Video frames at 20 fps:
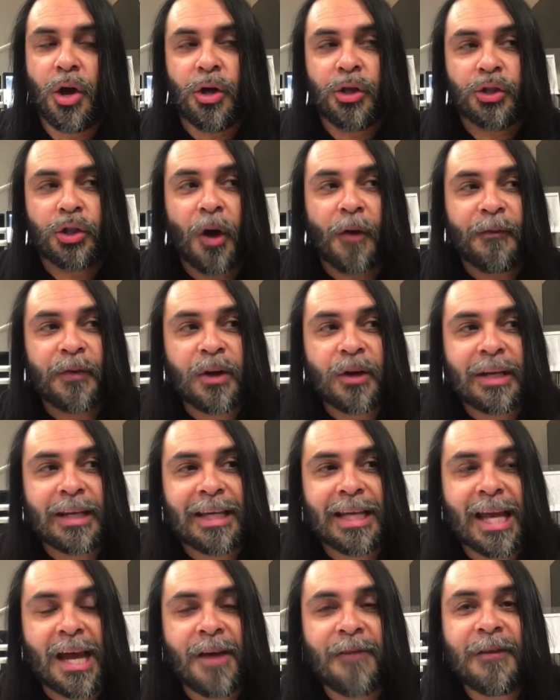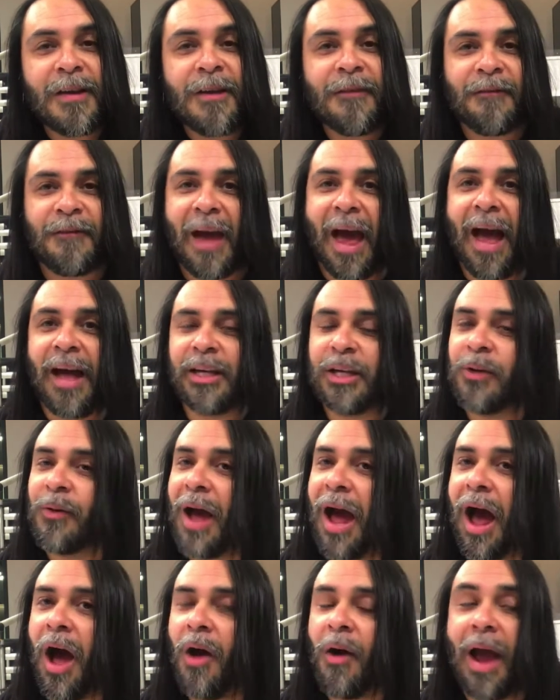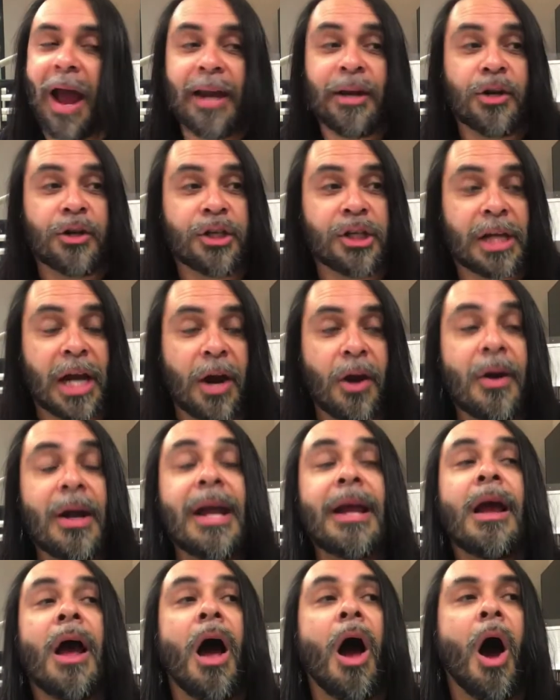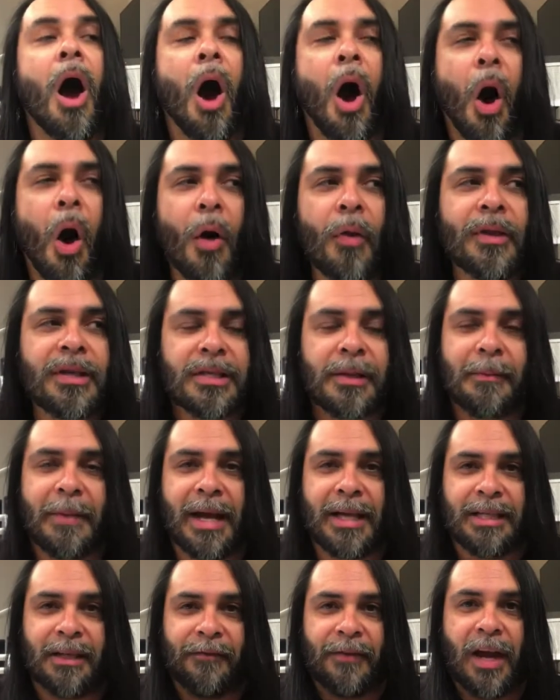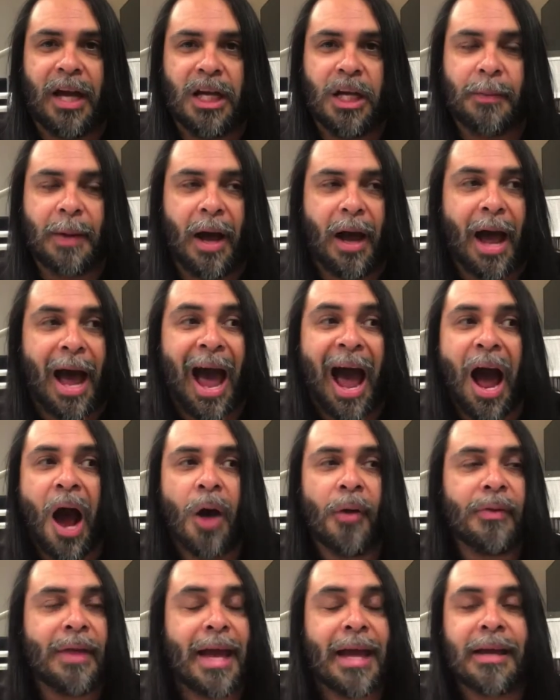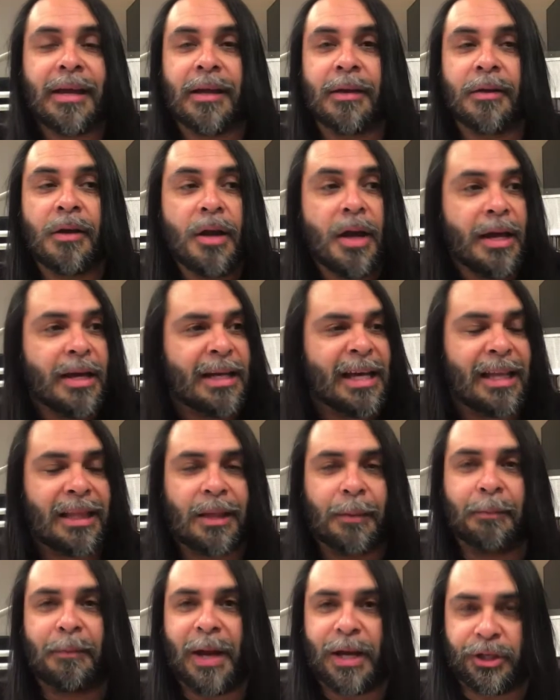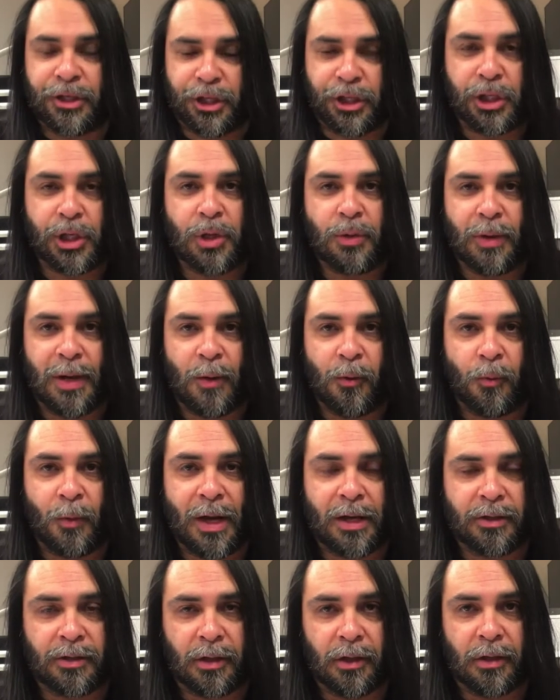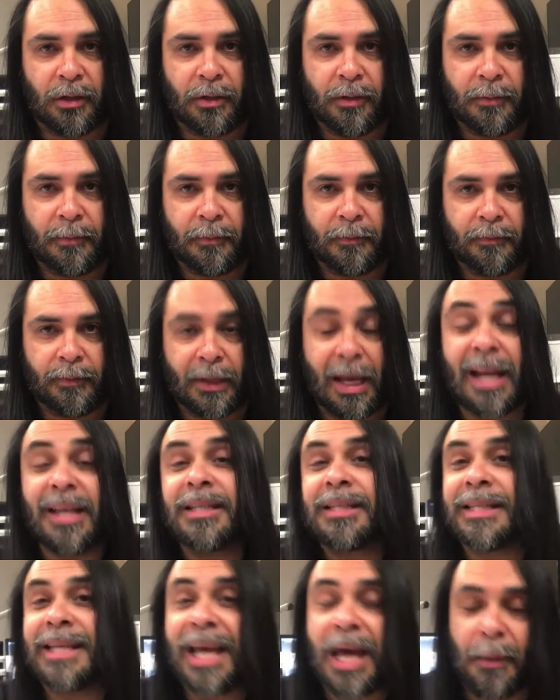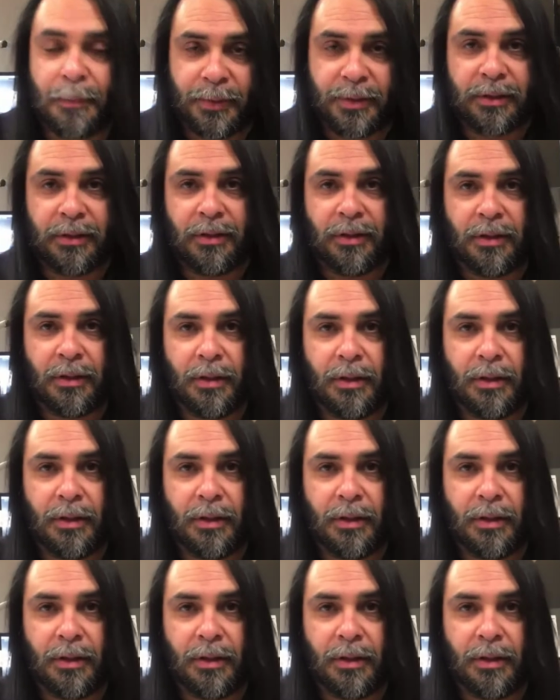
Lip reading: So if you're giving value out and you're sharing all this amazing value about how they can get the best shoe in winter and tips,